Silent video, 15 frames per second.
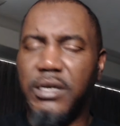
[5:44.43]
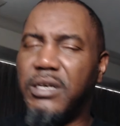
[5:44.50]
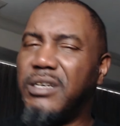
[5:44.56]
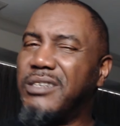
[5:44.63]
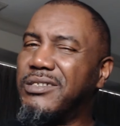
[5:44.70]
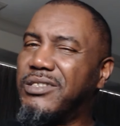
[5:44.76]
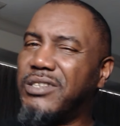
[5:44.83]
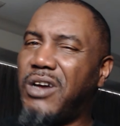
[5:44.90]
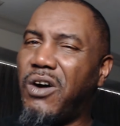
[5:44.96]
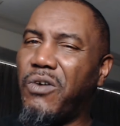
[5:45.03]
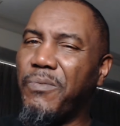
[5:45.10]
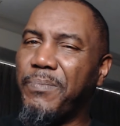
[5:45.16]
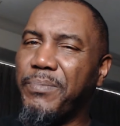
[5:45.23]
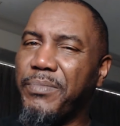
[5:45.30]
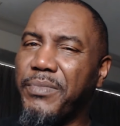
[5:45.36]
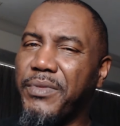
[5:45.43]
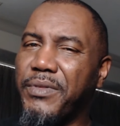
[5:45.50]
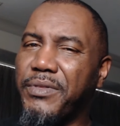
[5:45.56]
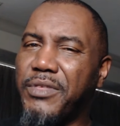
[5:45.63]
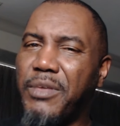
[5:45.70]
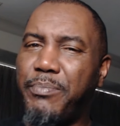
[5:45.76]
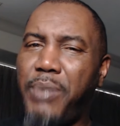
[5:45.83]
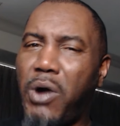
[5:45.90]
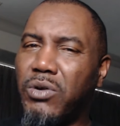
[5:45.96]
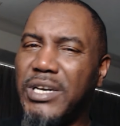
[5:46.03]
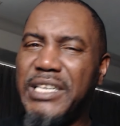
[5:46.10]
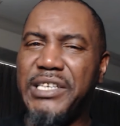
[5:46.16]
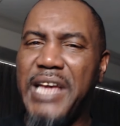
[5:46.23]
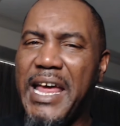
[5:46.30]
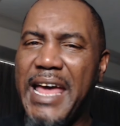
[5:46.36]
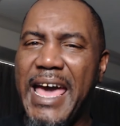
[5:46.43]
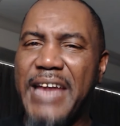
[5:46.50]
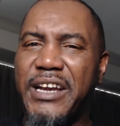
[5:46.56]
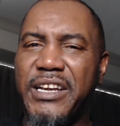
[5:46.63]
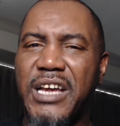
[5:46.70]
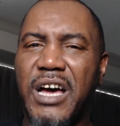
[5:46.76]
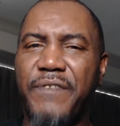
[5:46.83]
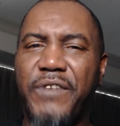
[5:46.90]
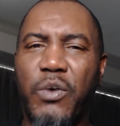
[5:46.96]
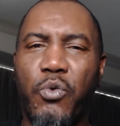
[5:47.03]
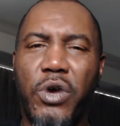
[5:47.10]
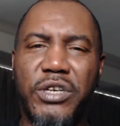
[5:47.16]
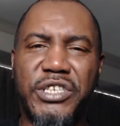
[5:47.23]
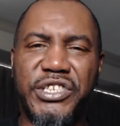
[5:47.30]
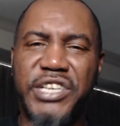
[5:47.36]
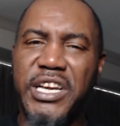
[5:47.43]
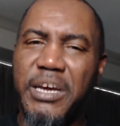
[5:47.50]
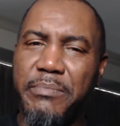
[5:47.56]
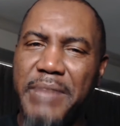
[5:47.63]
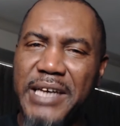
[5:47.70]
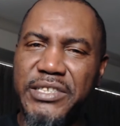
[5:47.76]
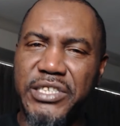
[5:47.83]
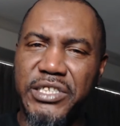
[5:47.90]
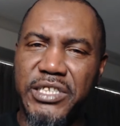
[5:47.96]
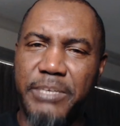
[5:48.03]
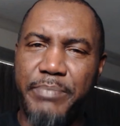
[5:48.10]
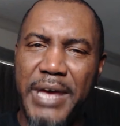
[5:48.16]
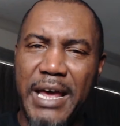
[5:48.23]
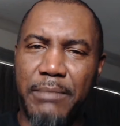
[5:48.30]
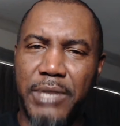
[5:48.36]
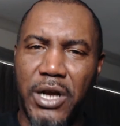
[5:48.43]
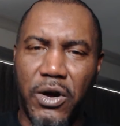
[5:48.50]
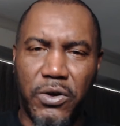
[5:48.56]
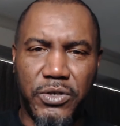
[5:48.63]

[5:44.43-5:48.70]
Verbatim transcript: So, the police had had enough and wanted to send a message to Pablo's.